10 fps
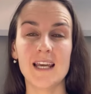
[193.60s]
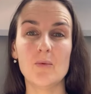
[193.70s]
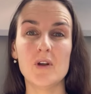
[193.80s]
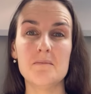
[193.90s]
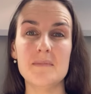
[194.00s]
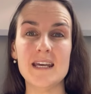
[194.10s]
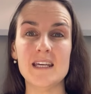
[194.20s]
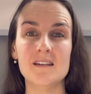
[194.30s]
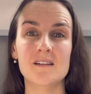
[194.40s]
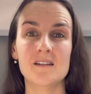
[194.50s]
It would
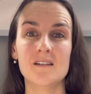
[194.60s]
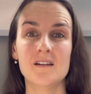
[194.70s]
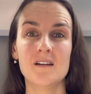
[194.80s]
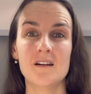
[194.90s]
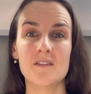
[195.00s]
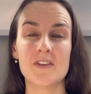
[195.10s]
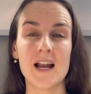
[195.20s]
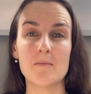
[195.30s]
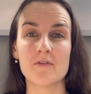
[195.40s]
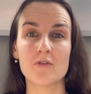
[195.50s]
mean
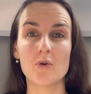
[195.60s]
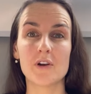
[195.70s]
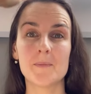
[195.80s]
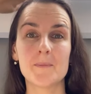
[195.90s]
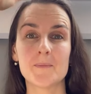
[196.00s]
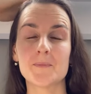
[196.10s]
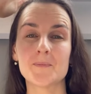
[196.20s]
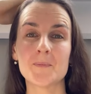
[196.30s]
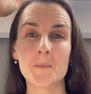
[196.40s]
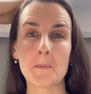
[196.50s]
that I'm a fraud.
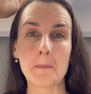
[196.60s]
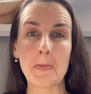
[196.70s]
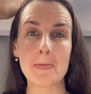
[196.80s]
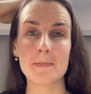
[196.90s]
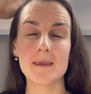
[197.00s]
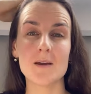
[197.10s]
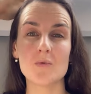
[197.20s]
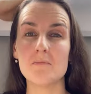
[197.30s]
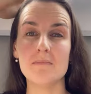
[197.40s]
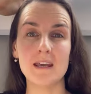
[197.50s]
It
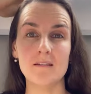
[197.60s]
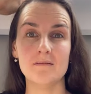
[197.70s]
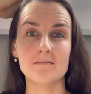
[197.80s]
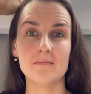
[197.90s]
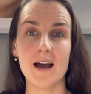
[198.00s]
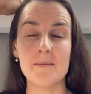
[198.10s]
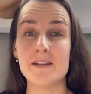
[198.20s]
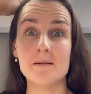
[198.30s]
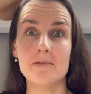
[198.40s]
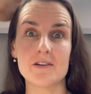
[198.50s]
would mean
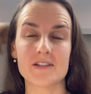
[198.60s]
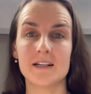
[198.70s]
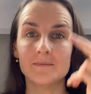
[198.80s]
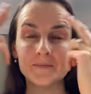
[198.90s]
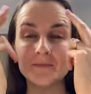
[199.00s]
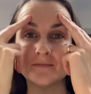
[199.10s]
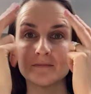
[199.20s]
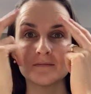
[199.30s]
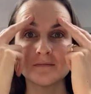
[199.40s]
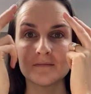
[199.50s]
I'm an imposter.
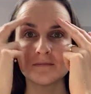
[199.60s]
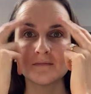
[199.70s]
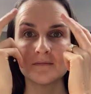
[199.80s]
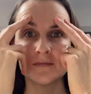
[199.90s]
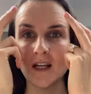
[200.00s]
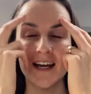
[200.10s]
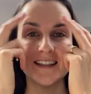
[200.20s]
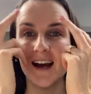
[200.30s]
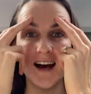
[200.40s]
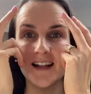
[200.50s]
I
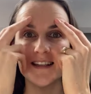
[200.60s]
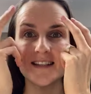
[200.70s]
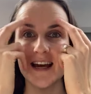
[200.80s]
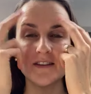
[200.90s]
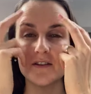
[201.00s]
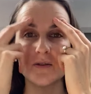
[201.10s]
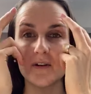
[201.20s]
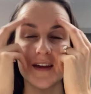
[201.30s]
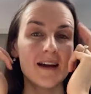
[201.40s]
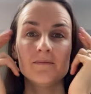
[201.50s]
can't stand the
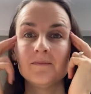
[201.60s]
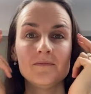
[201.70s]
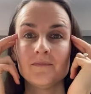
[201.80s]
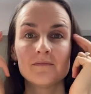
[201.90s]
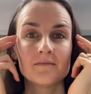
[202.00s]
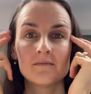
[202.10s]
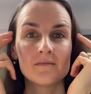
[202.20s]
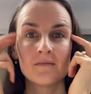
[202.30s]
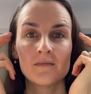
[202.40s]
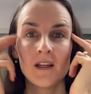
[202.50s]
thought of that.
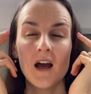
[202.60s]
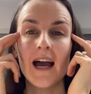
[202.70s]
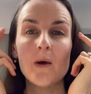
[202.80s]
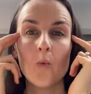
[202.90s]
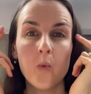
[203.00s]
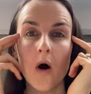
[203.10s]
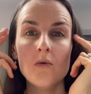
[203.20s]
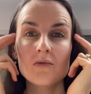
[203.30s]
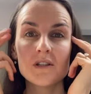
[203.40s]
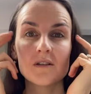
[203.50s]
I
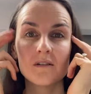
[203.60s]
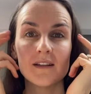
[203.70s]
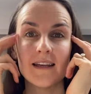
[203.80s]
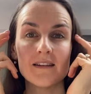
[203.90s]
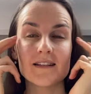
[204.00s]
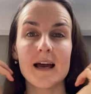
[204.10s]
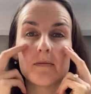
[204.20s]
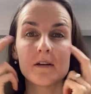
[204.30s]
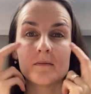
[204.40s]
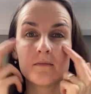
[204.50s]
won't let this
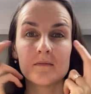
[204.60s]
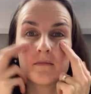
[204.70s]
happen.